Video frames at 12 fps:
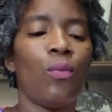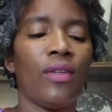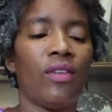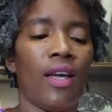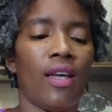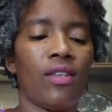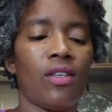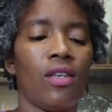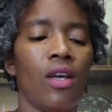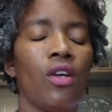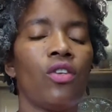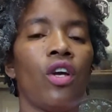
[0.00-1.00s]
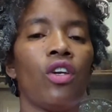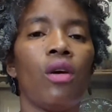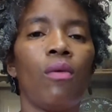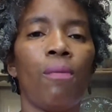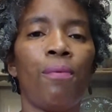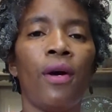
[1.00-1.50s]
this. So you
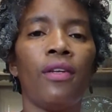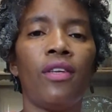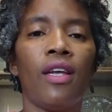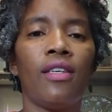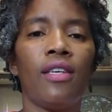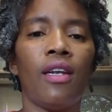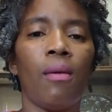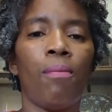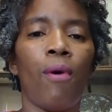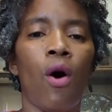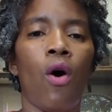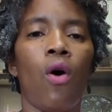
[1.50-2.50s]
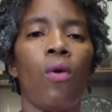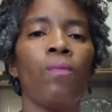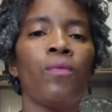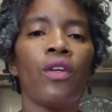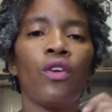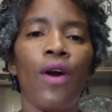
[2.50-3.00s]
would put this in a bowl,
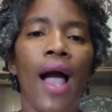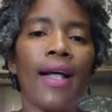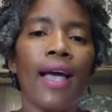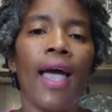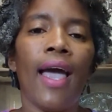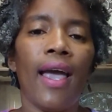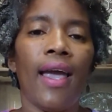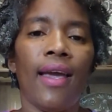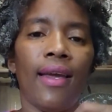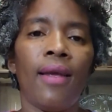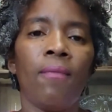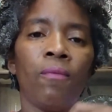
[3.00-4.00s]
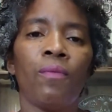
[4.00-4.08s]
crack an egg.